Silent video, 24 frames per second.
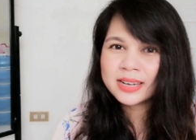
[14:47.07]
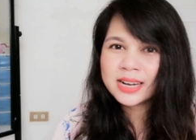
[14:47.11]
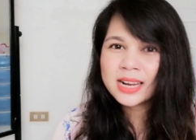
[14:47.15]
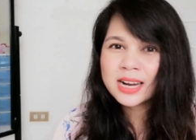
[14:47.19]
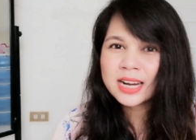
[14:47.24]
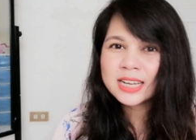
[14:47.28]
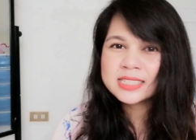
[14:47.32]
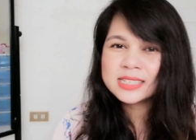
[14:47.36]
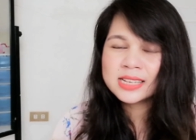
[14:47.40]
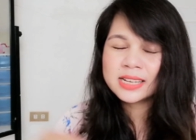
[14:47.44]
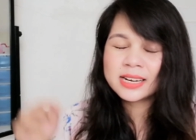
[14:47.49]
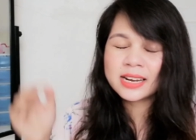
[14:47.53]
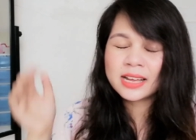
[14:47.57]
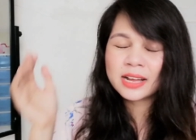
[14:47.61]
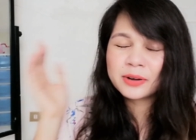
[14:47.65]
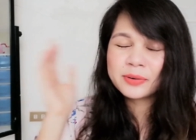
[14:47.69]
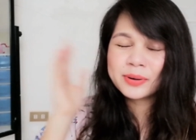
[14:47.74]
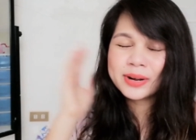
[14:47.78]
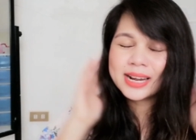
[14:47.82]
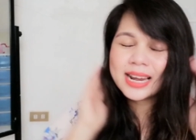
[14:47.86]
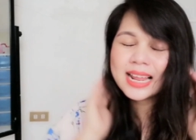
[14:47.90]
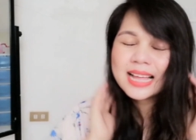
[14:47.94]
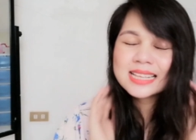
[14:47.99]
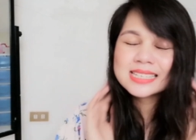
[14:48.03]
three hours na
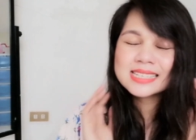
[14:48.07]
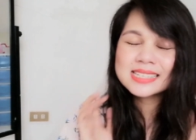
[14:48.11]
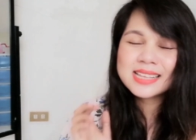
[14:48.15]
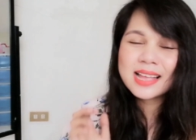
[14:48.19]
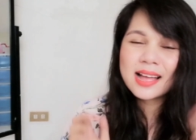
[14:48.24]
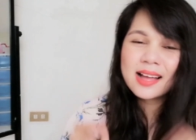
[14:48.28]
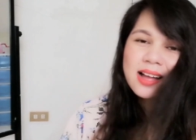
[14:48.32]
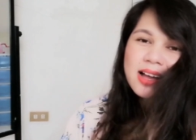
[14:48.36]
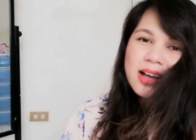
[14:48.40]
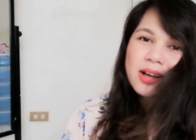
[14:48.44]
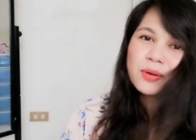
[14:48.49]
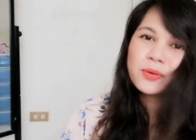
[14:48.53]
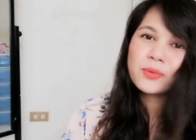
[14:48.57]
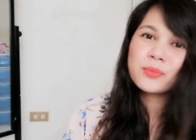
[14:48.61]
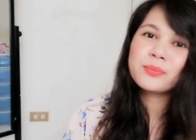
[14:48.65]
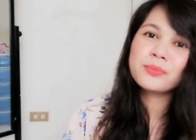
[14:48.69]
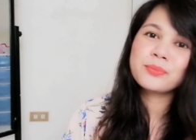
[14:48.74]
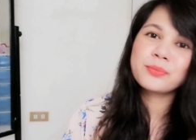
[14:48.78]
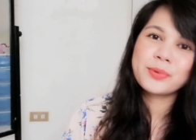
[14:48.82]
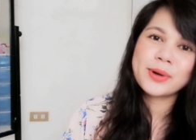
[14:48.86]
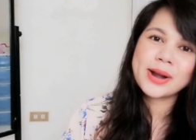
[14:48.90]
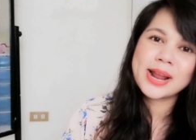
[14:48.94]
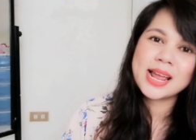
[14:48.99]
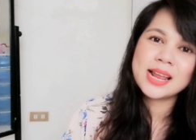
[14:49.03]
nakarelax na ang akong
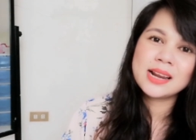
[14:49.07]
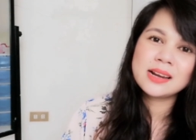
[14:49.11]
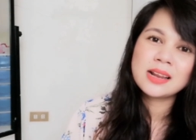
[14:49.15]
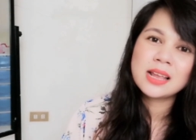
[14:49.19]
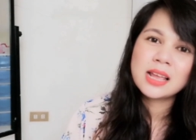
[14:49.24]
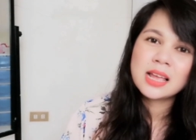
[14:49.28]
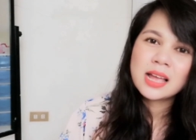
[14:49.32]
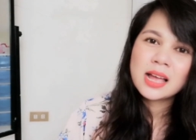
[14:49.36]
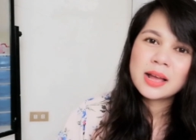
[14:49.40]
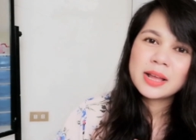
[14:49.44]
brain,